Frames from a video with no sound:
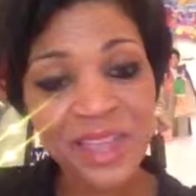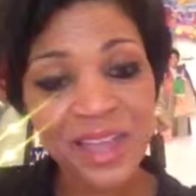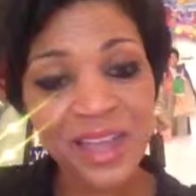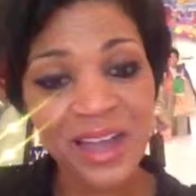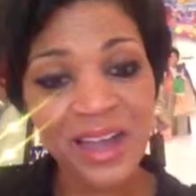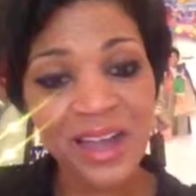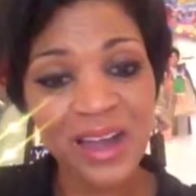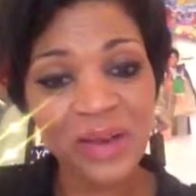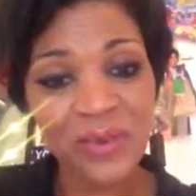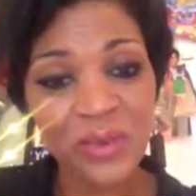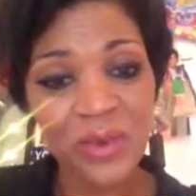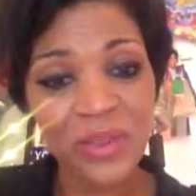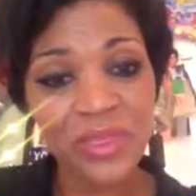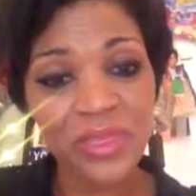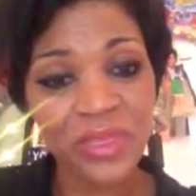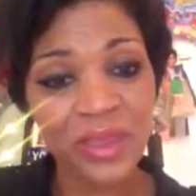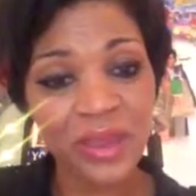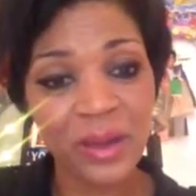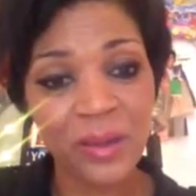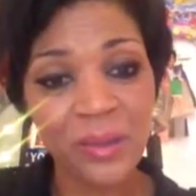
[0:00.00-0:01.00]

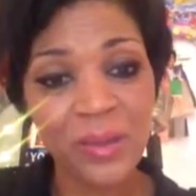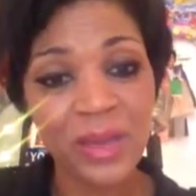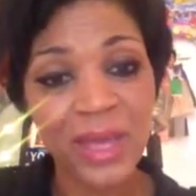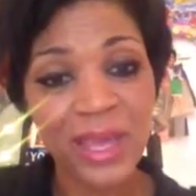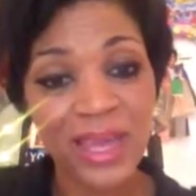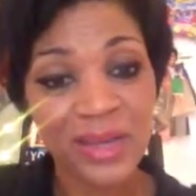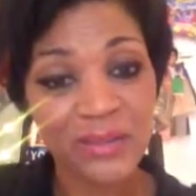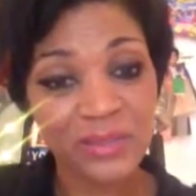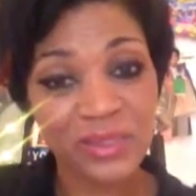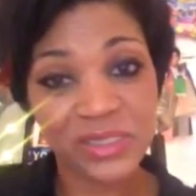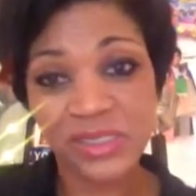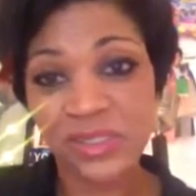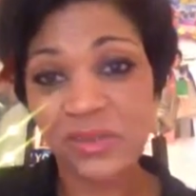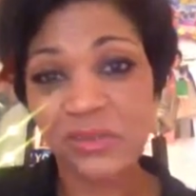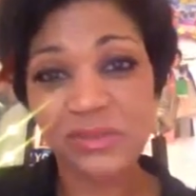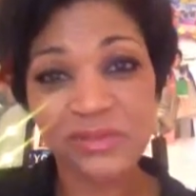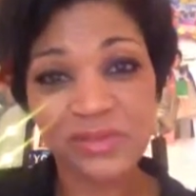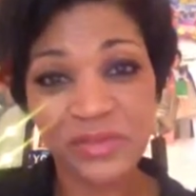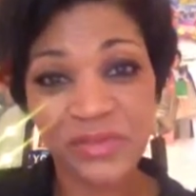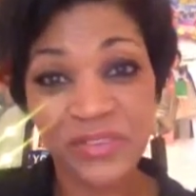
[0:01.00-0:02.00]
with them, but you
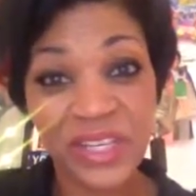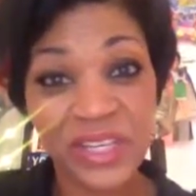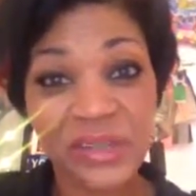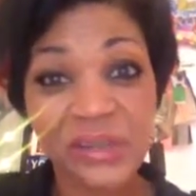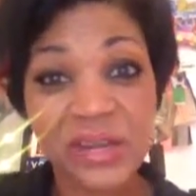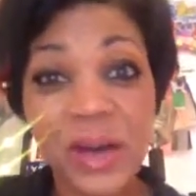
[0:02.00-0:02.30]
don't feel